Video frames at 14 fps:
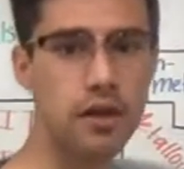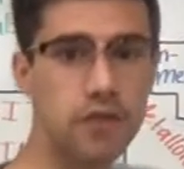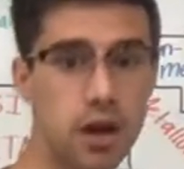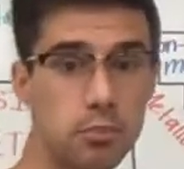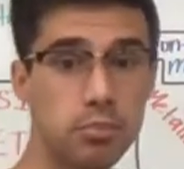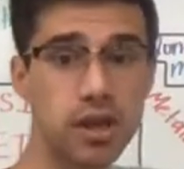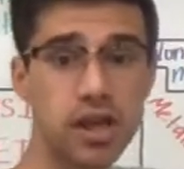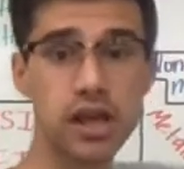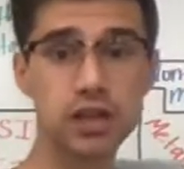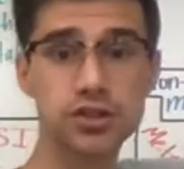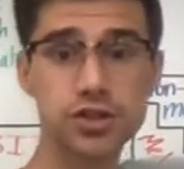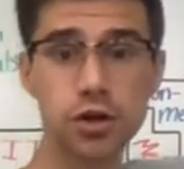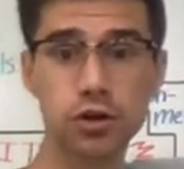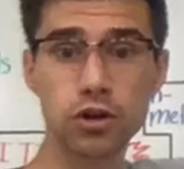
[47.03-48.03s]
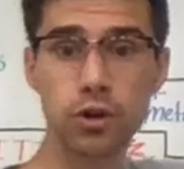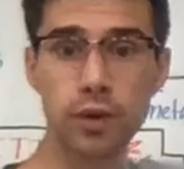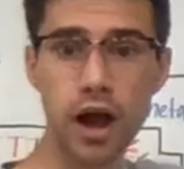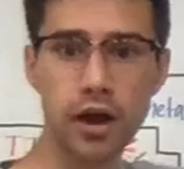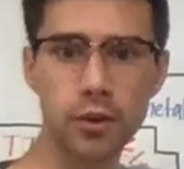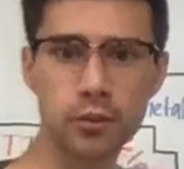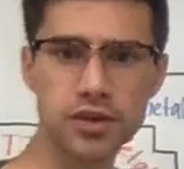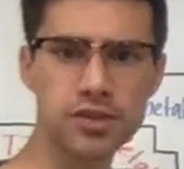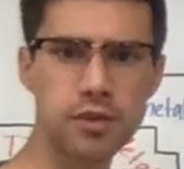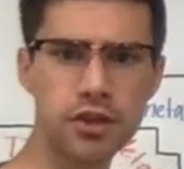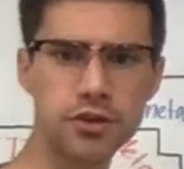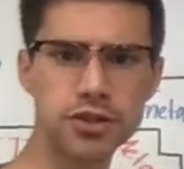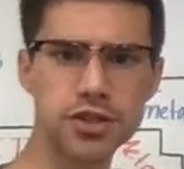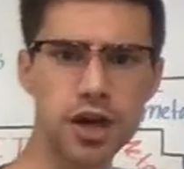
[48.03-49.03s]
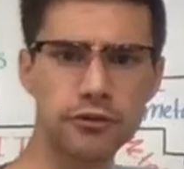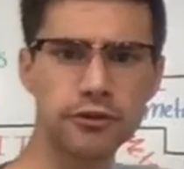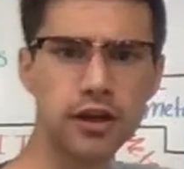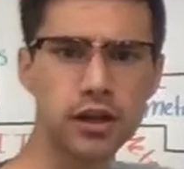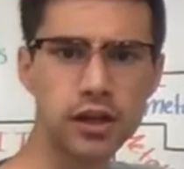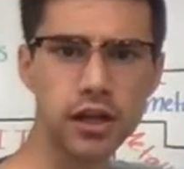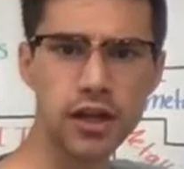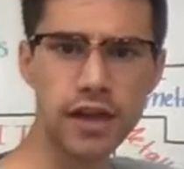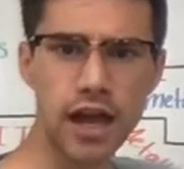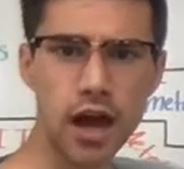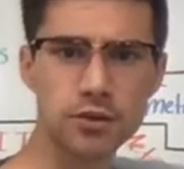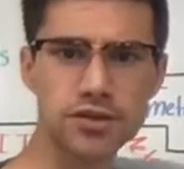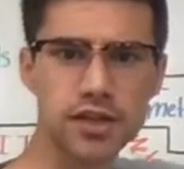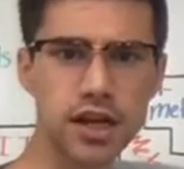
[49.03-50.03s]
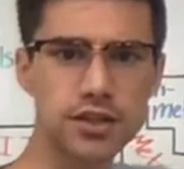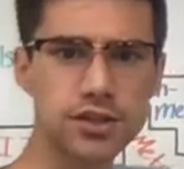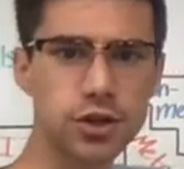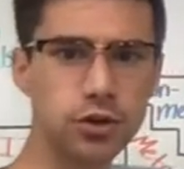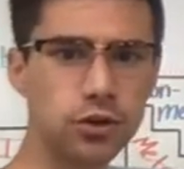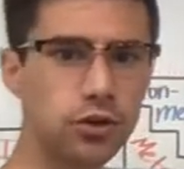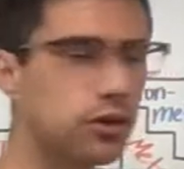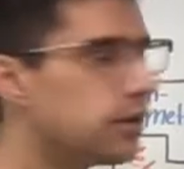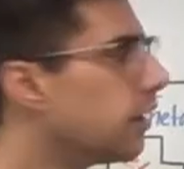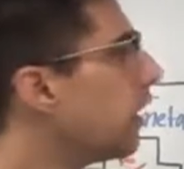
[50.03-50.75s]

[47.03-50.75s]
and then a big circle around it with some other stuff in the outside circle.